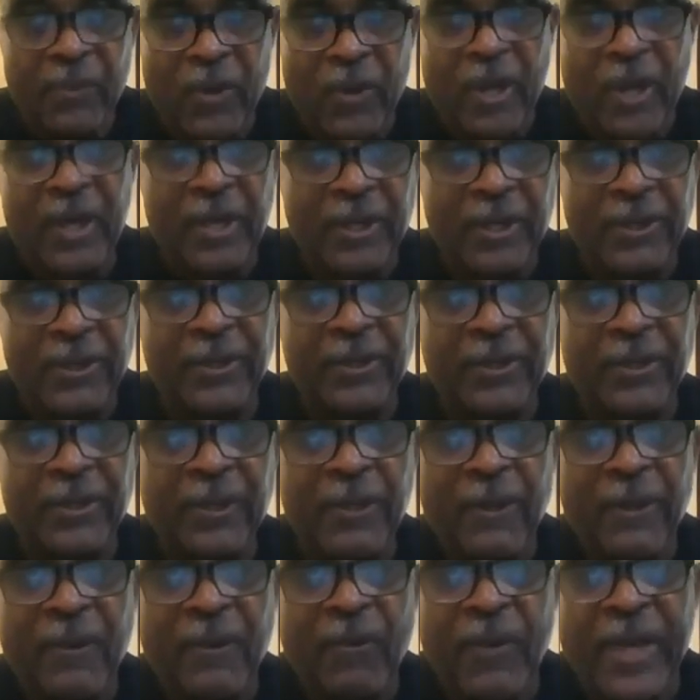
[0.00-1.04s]
was
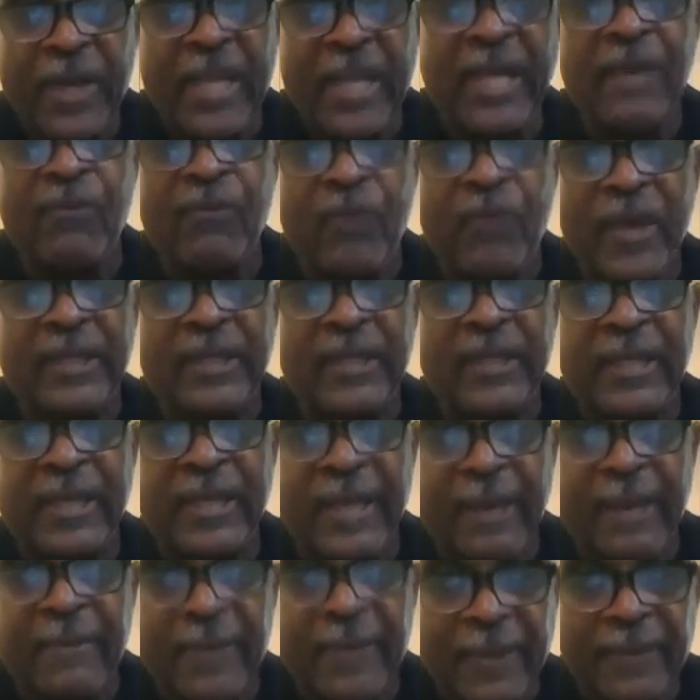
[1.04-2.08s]
when he went to
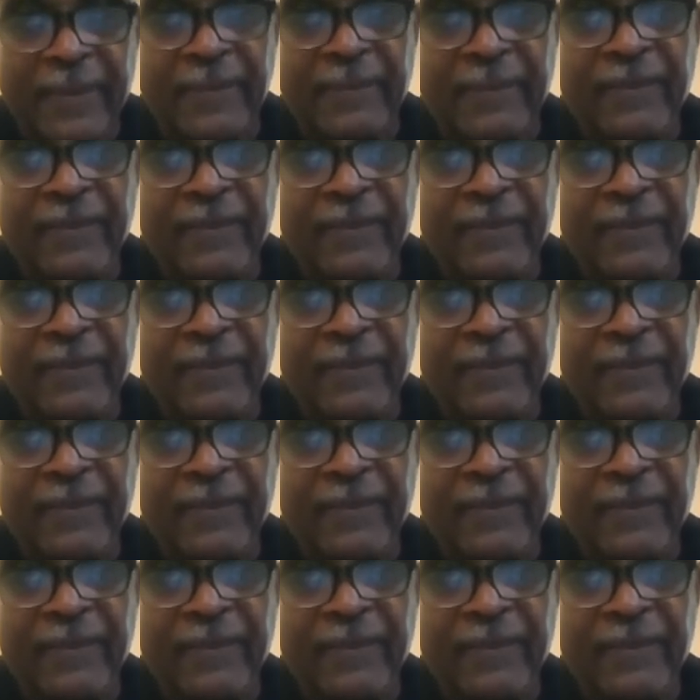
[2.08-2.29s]
Kemet.